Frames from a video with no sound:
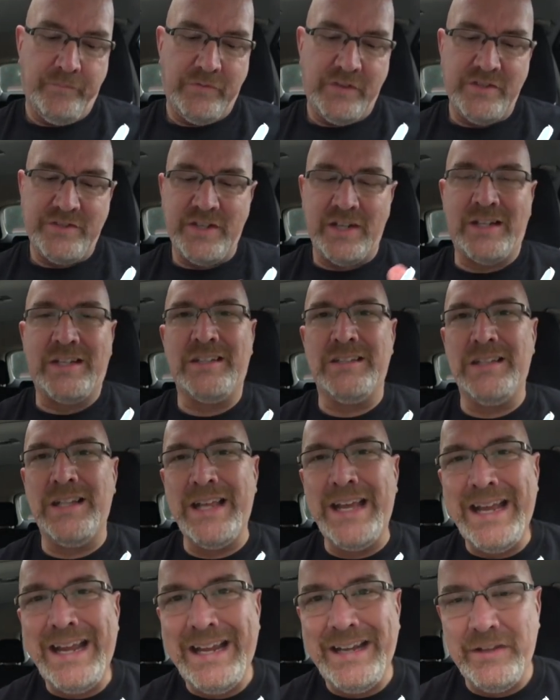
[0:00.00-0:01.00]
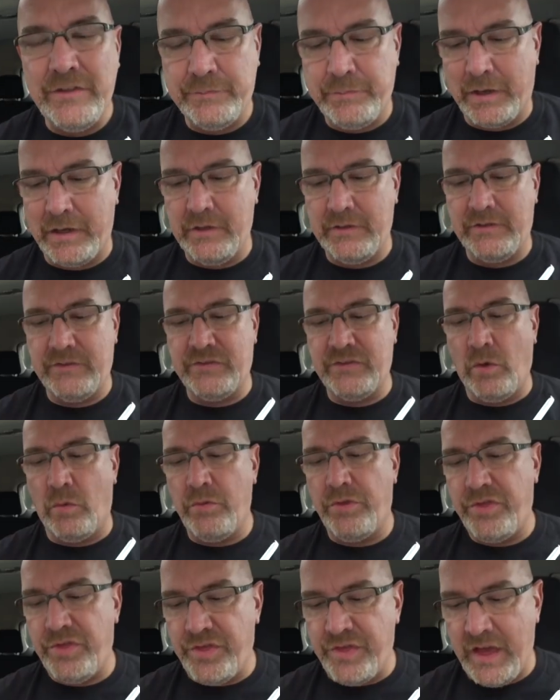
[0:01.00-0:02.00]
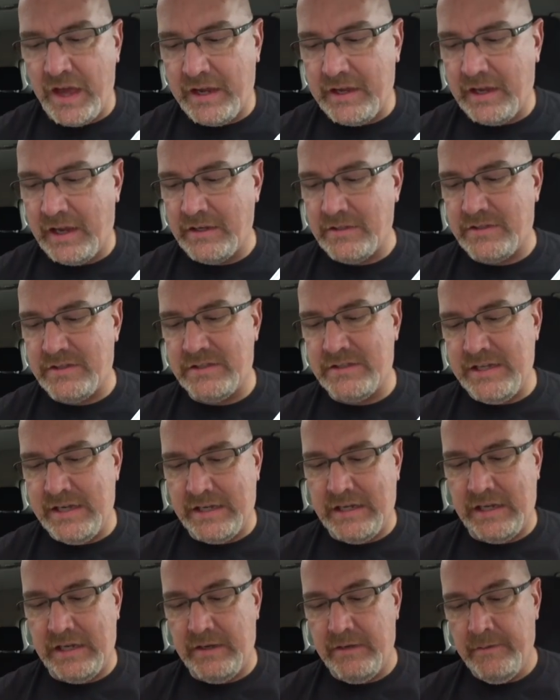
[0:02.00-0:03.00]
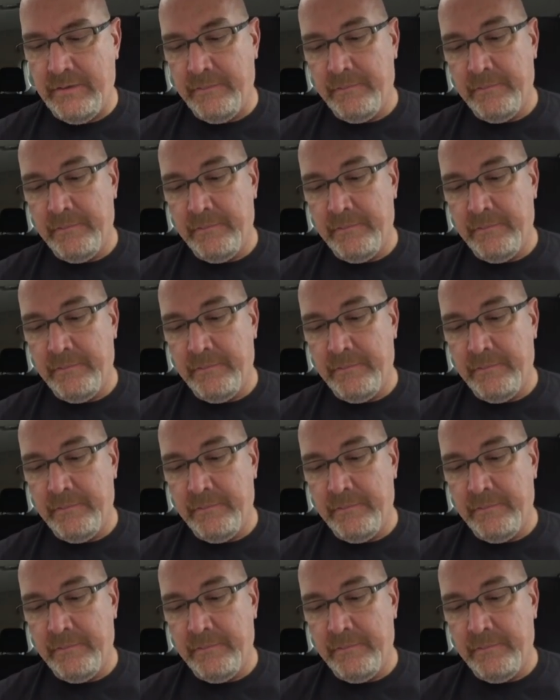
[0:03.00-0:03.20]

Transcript: Just a glaze, but it's so thick and sticky.